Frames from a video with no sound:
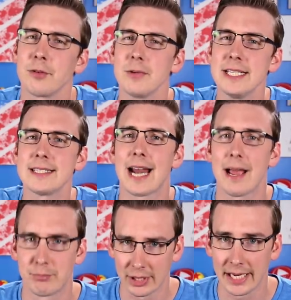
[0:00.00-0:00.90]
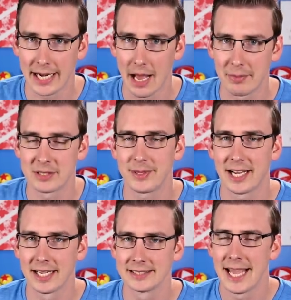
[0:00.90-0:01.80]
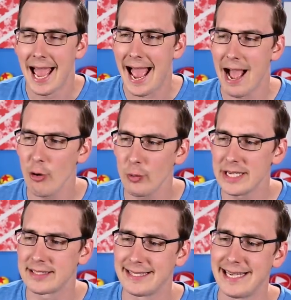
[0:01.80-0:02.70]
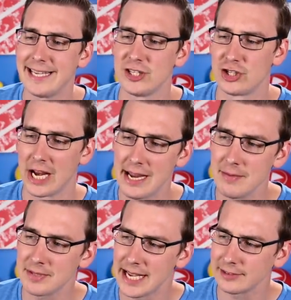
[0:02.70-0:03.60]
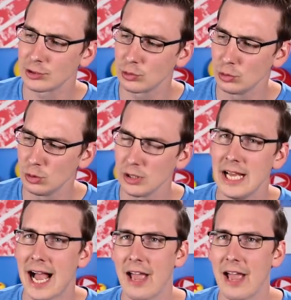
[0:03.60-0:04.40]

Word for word: the reason I bring it up is because how we see James at school,